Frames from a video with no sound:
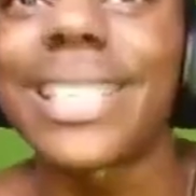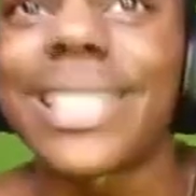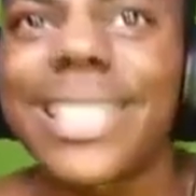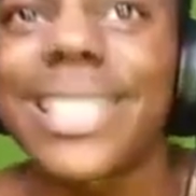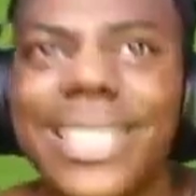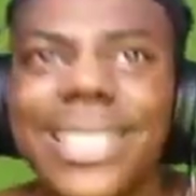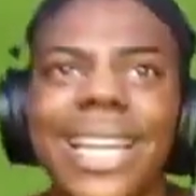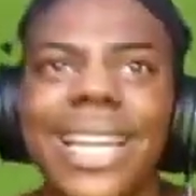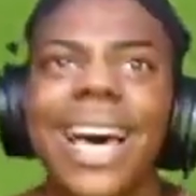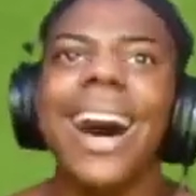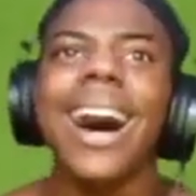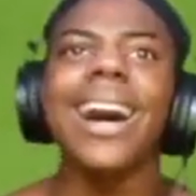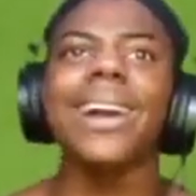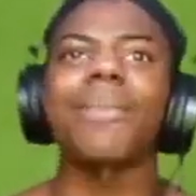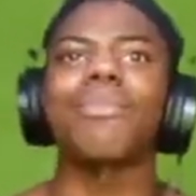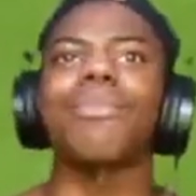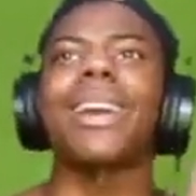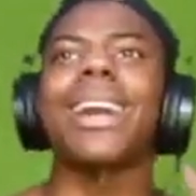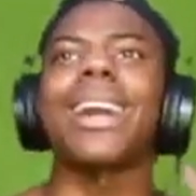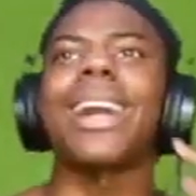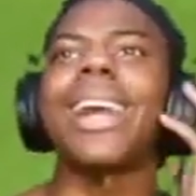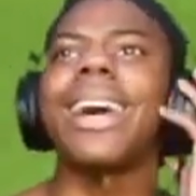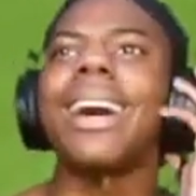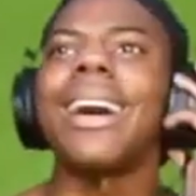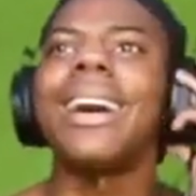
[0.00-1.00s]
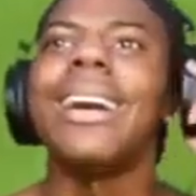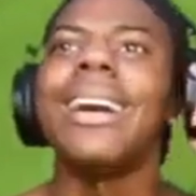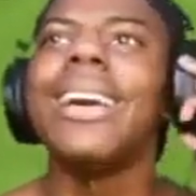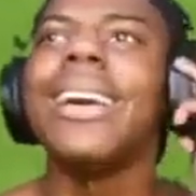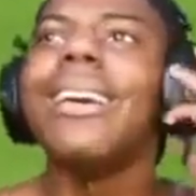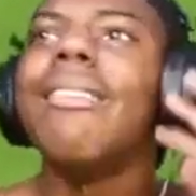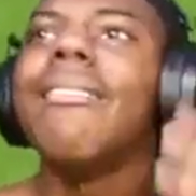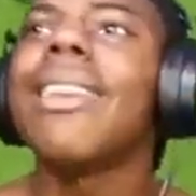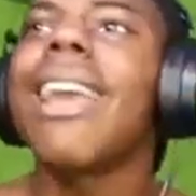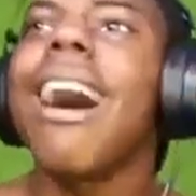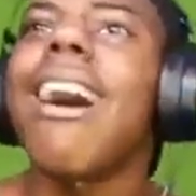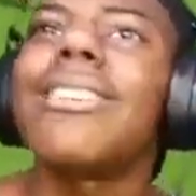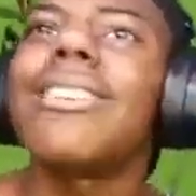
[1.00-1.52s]
is suck, bro.
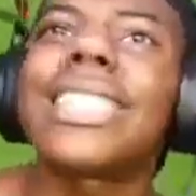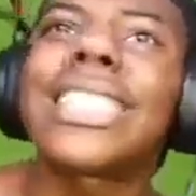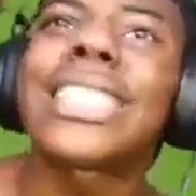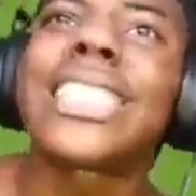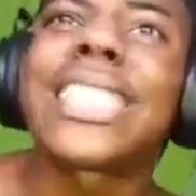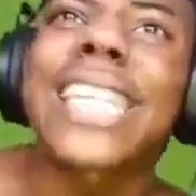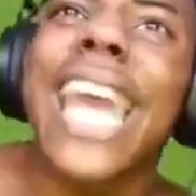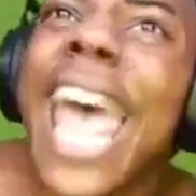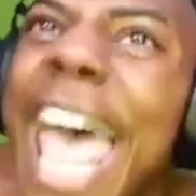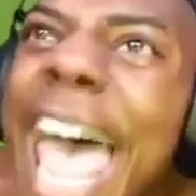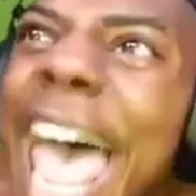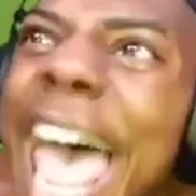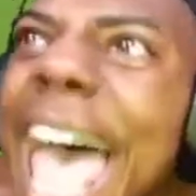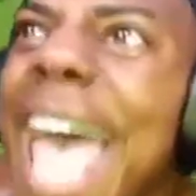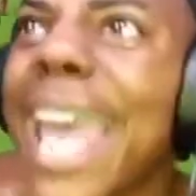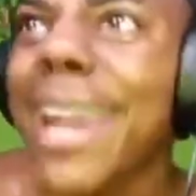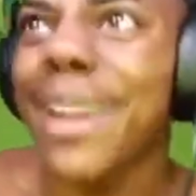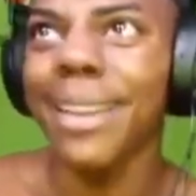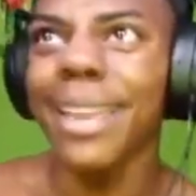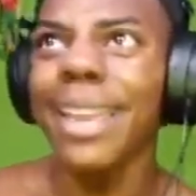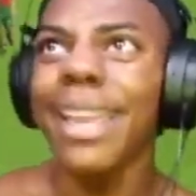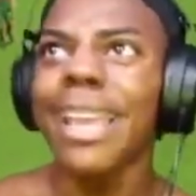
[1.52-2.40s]
Y'all are shit!